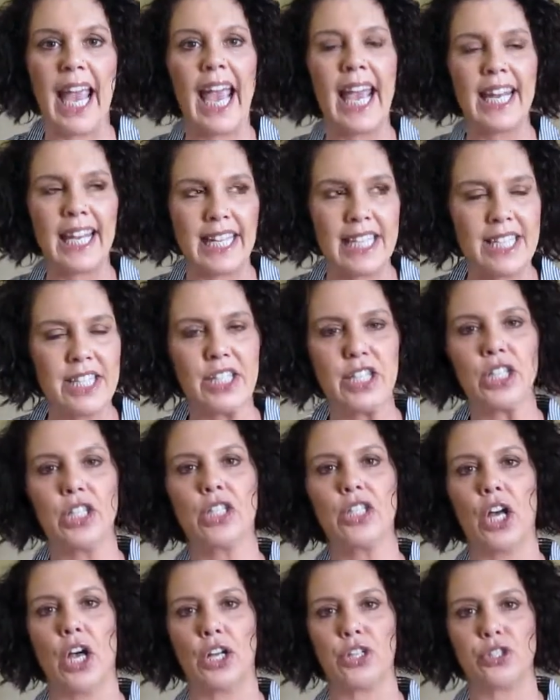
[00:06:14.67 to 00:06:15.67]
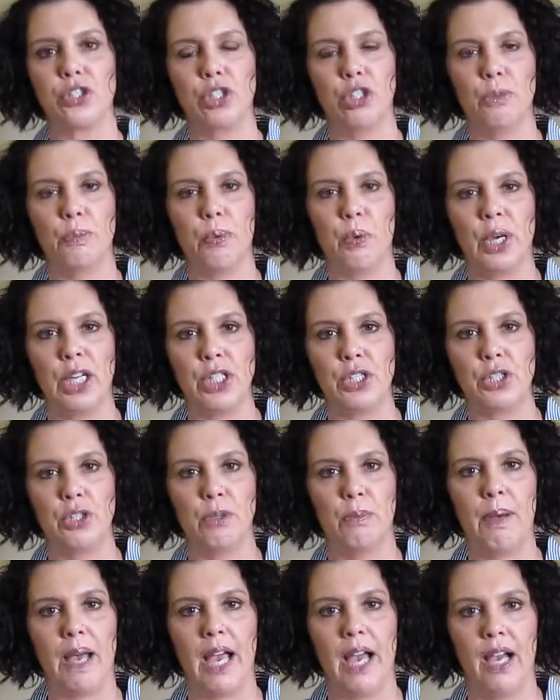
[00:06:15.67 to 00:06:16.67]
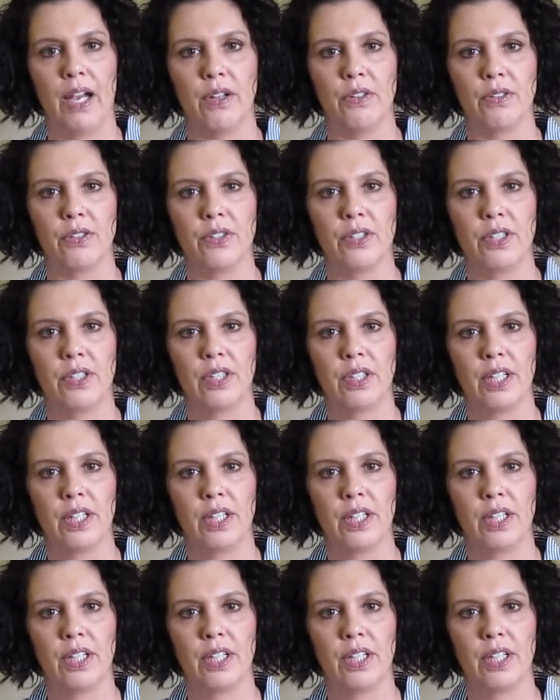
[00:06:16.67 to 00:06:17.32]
and I still lost 2.2 pounds.